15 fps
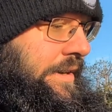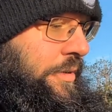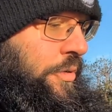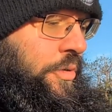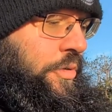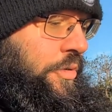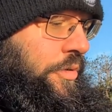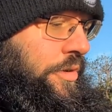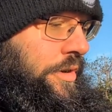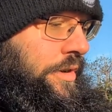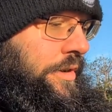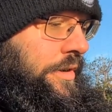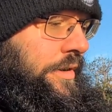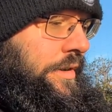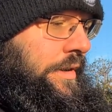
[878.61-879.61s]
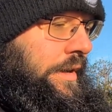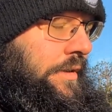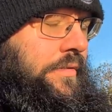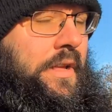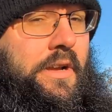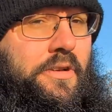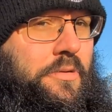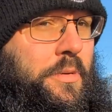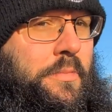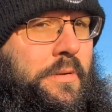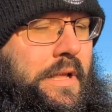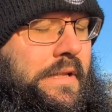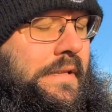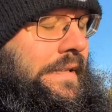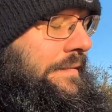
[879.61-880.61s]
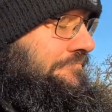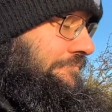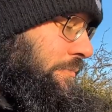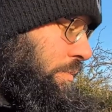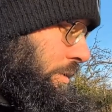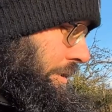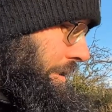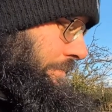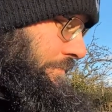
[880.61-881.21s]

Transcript: or if they're going to be planted, we'll see.